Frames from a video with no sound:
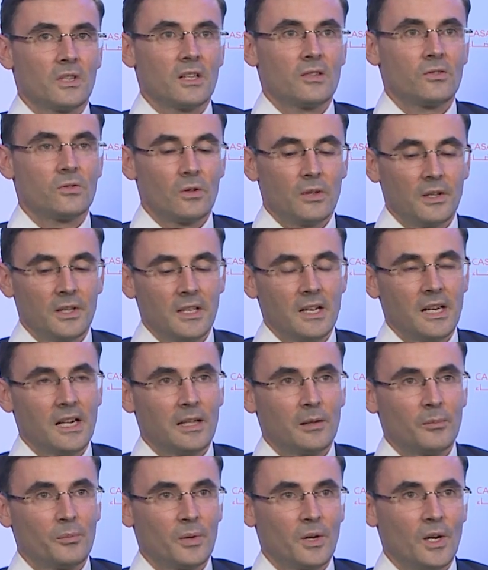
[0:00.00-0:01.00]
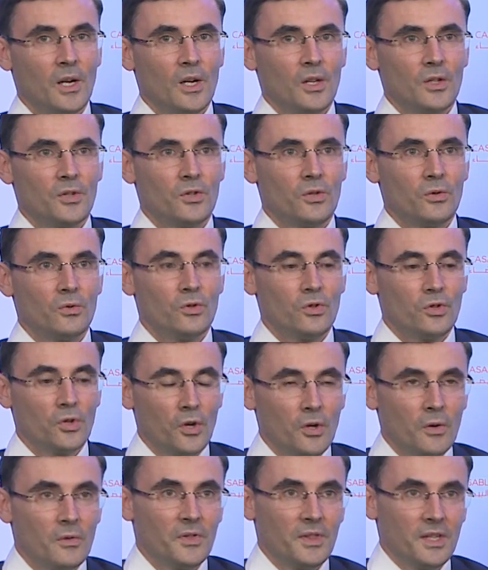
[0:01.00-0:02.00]
can certainly help to
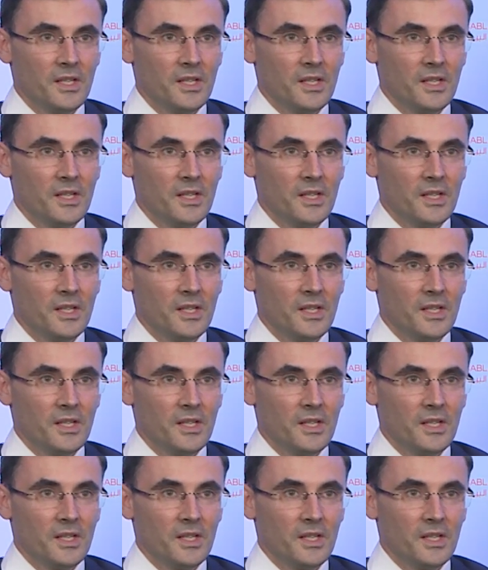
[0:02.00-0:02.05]
turn